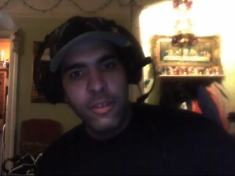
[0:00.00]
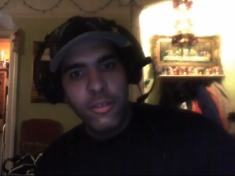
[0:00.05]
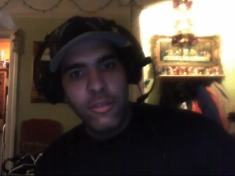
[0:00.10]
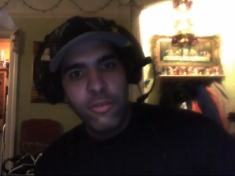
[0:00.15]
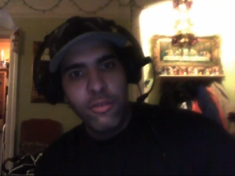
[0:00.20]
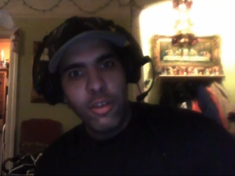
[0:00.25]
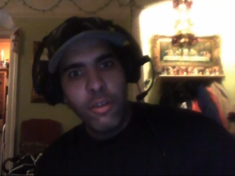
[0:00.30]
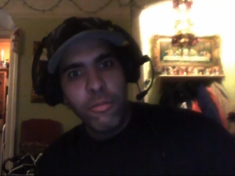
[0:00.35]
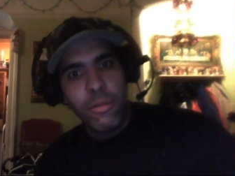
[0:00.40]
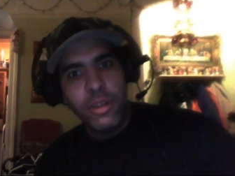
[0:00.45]

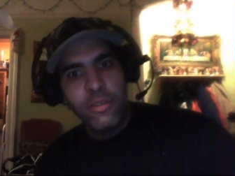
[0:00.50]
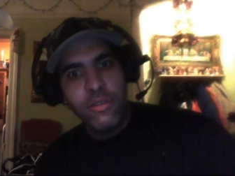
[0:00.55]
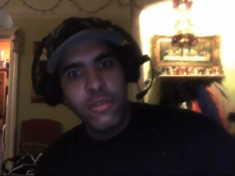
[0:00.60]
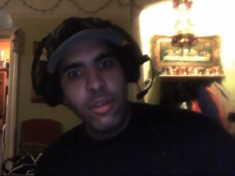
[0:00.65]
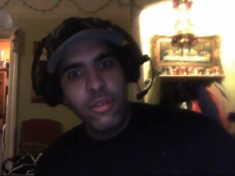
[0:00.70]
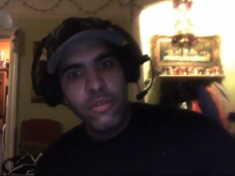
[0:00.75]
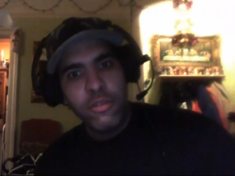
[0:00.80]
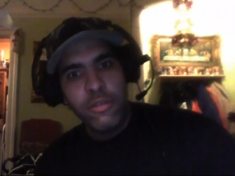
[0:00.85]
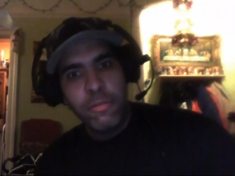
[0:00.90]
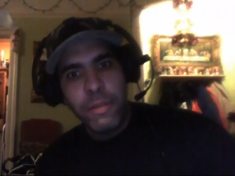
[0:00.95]
So what's
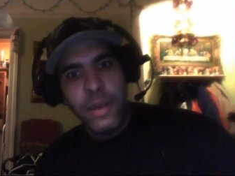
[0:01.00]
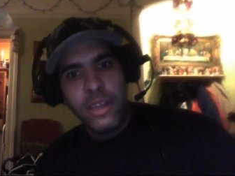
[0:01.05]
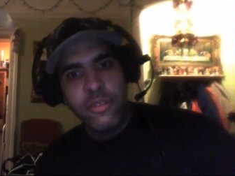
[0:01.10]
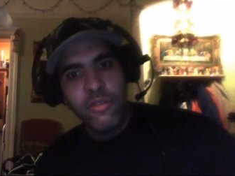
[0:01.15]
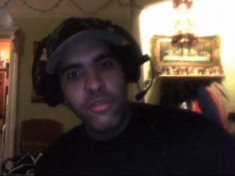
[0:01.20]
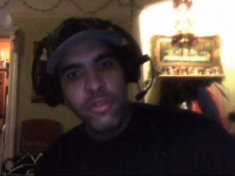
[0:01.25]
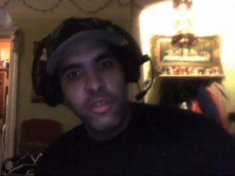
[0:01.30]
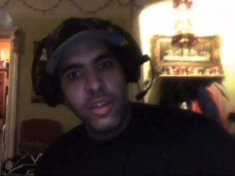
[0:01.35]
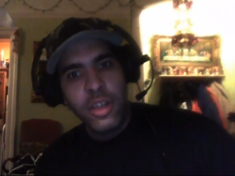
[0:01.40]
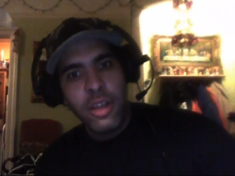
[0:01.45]
so
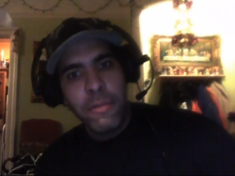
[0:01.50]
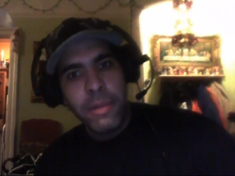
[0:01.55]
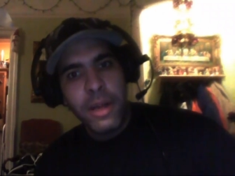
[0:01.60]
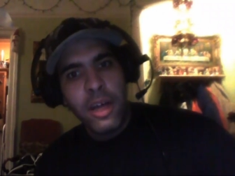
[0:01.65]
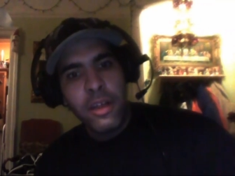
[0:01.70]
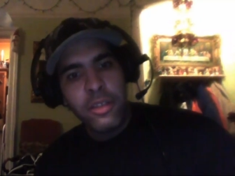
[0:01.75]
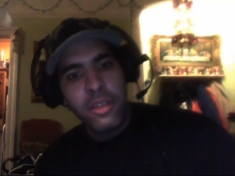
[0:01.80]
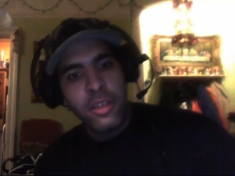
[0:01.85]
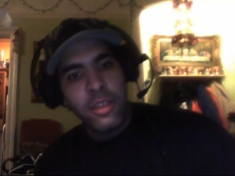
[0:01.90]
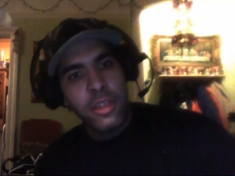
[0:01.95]
special
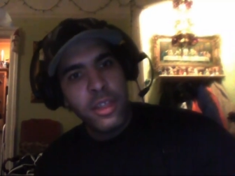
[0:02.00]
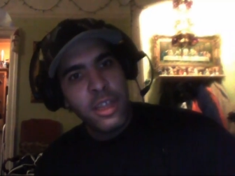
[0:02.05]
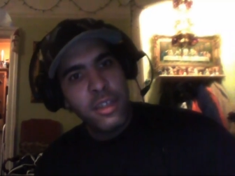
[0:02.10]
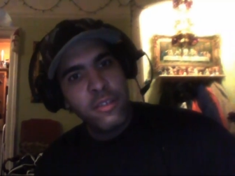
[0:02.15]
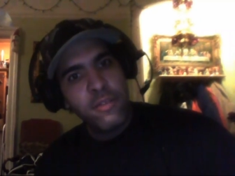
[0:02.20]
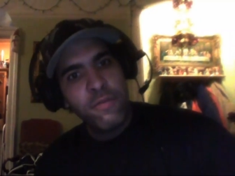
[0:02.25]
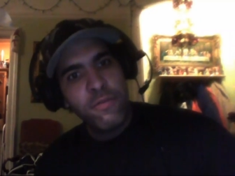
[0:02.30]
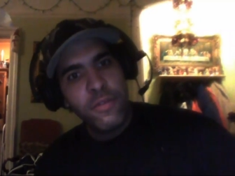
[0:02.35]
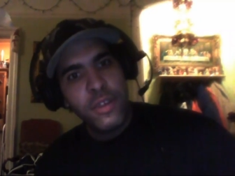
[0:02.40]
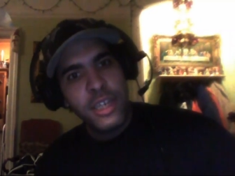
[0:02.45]
about
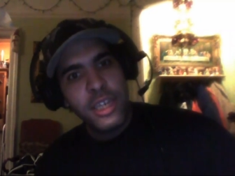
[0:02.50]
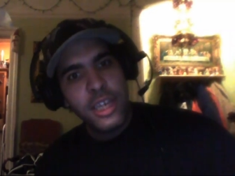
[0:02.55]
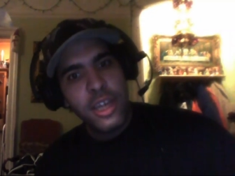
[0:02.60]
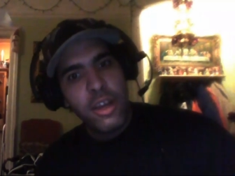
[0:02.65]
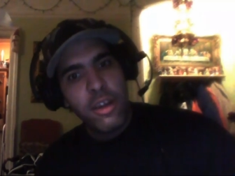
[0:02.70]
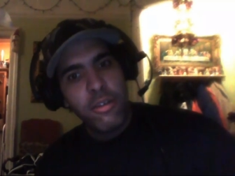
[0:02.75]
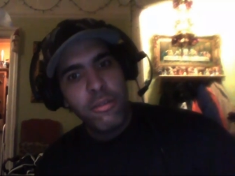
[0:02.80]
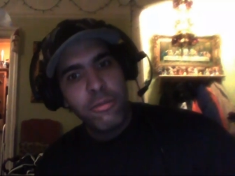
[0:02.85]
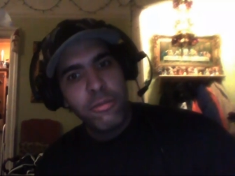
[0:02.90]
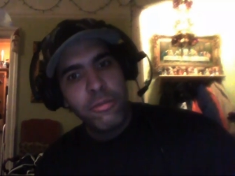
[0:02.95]
this
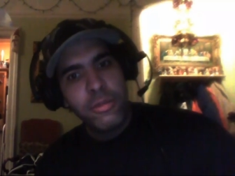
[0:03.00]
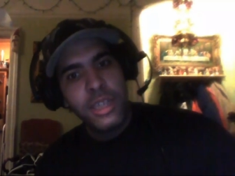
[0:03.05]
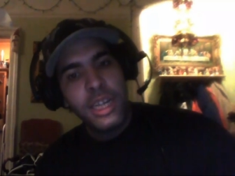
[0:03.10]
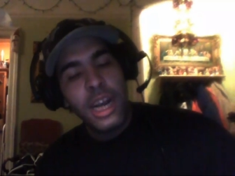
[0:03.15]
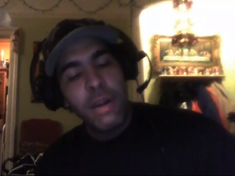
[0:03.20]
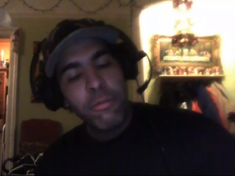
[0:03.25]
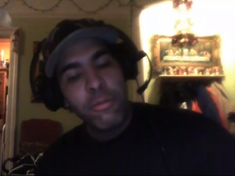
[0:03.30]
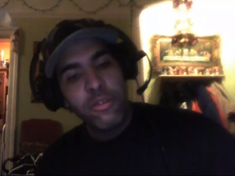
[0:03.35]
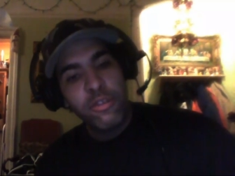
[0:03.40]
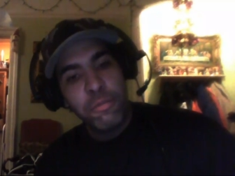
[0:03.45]
video that
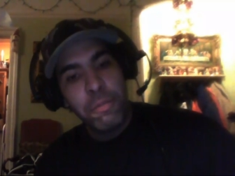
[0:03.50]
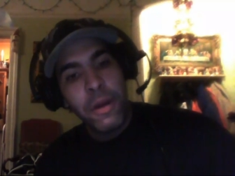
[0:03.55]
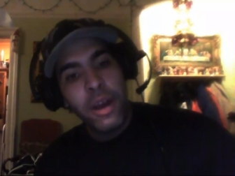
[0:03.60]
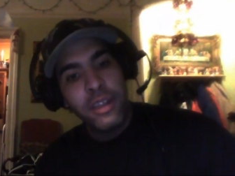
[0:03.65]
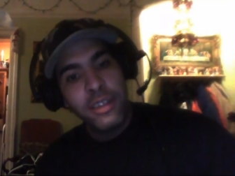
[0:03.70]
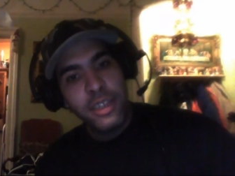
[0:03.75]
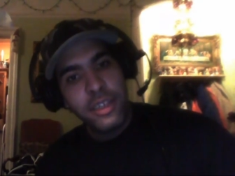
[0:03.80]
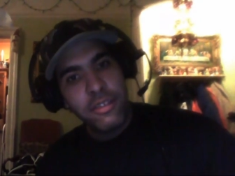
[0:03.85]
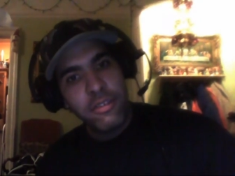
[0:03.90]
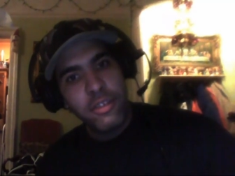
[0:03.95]
I'm
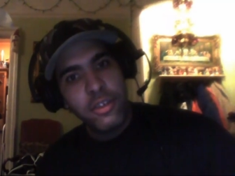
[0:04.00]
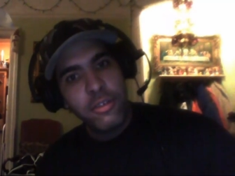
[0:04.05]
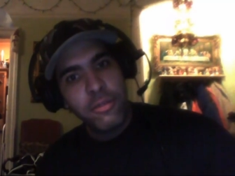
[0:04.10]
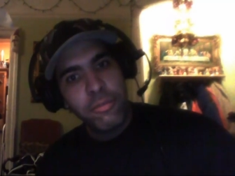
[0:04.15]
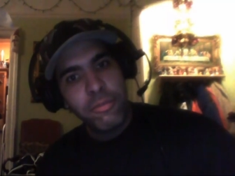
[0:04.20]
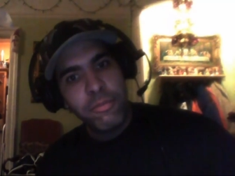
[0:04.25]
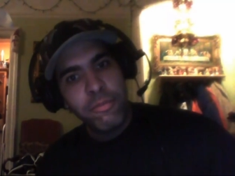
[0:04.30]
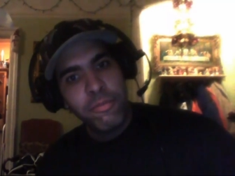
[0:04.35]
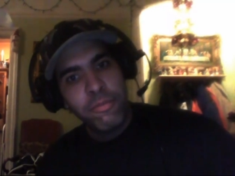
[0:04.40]
responding to?